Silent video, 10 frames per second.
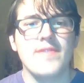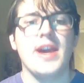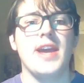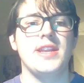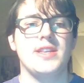
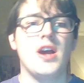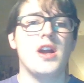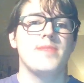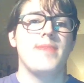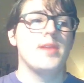I
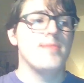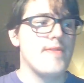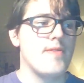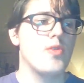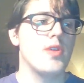talked about him
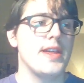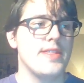before.